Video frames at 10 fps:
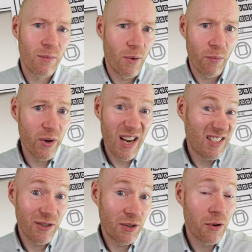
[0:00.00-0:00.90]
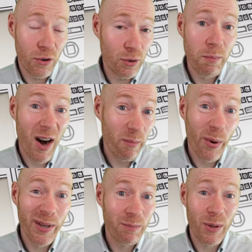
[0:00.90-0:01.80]
We're actually just going to use
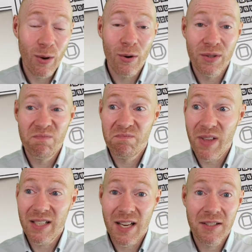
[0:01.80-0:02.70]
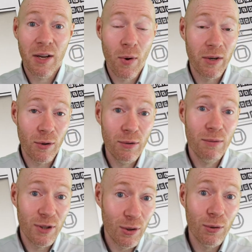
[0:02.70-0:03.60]
PowerPoint, because that's actually quite a good
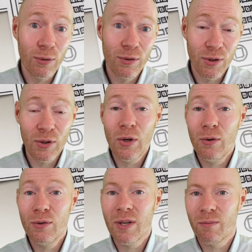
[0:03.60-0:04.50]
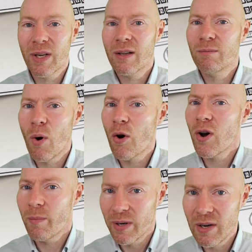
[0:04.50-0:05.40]
tool to use, and we can mock
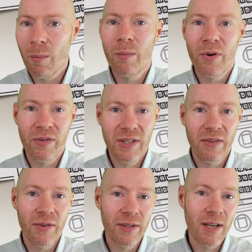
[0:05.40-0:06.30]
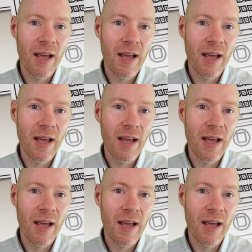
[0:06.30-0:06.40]
up a number of different